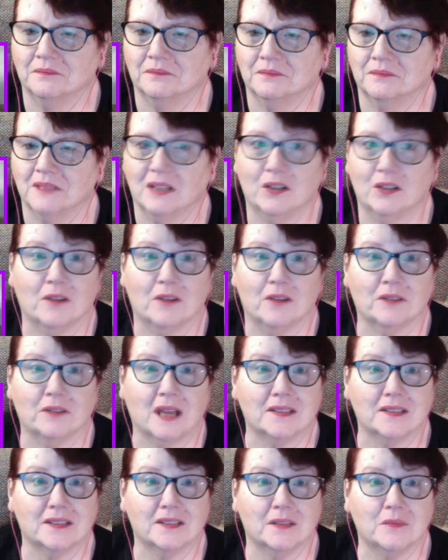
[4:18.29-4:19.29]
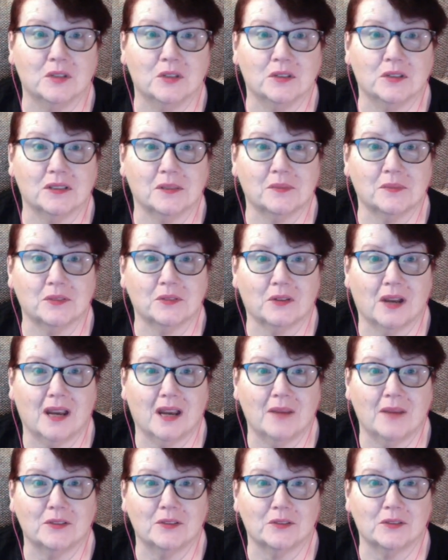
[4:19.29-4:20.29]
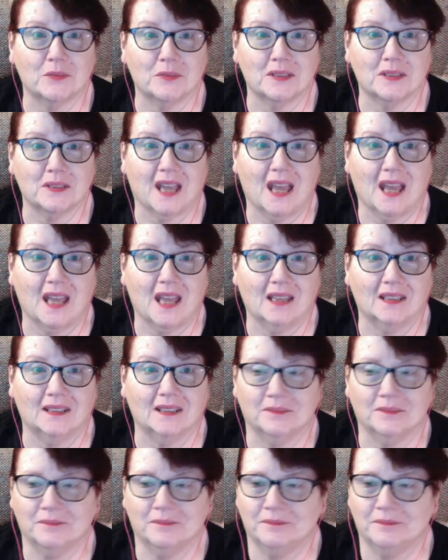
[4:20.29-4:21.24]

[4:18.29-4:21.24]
I know I've got some of you subscribers from Scotland.